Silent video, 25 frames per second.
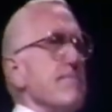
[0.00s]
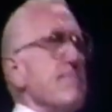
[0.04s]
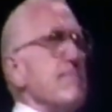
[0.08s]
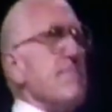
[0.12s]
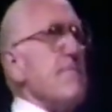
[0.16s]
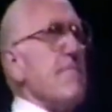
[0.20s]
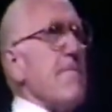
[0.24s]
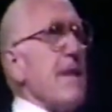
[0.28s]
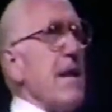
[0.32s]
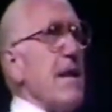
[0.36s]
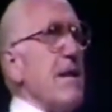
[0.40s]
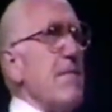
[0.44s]

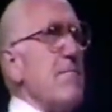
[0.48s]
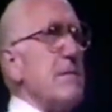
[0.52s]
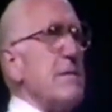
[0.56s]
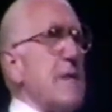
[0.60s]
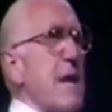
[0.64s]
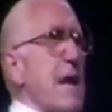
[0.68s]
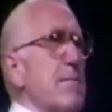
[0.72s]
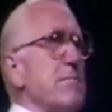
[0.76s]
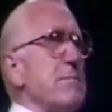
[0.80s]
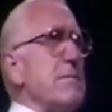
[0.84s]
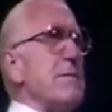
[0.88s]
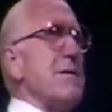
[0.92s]
And he was
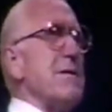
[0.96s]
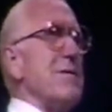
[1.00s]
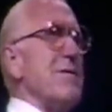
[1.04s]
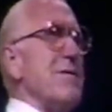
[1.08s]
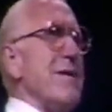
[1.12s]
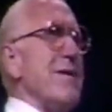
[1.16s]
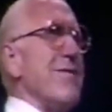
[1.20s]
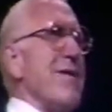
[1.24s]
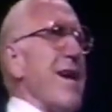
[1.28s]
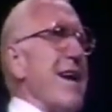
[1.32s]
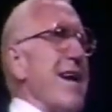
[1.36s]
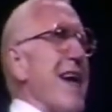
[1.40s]

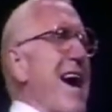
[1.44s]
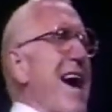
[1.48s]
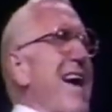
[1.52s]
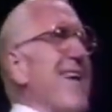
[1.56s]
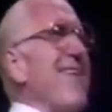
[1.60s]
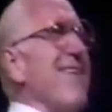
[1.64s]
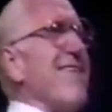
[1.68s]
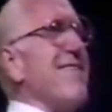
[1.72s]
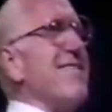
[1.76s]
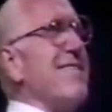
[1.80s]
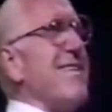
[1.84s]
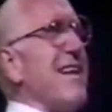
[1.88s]
absolutely right. I
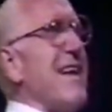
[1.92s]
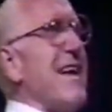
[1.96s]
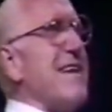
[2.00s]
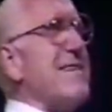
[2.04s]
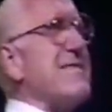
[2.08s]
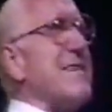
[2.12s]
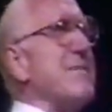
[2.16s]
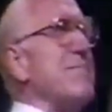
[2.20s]
learned the lesson